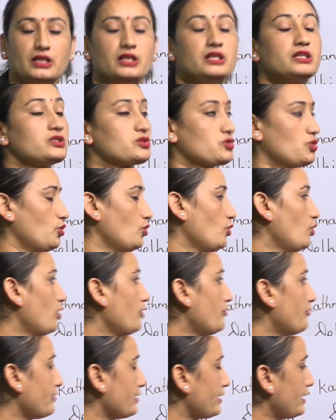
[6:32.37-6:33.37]
So
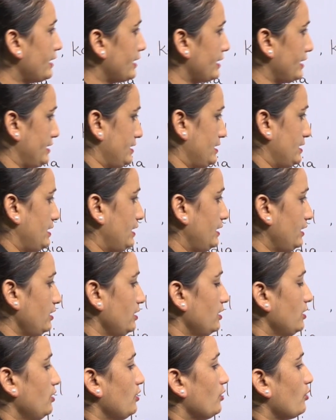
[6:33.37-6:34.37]
over here,
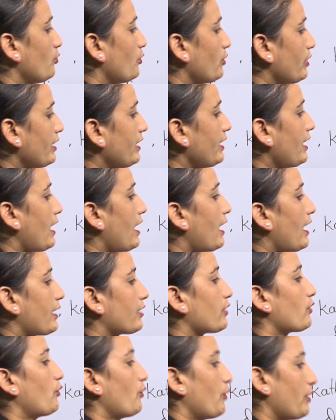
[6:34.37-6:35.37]
we are
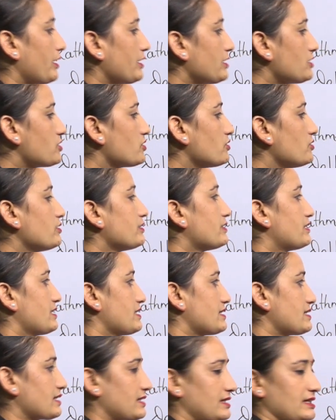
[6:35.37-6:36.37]
going to
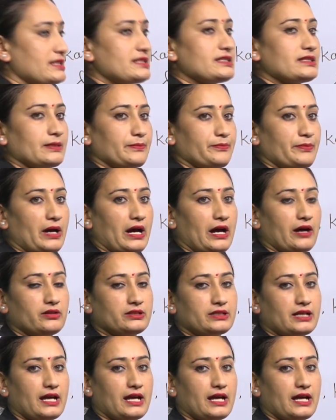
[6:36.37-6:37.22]
discuss about,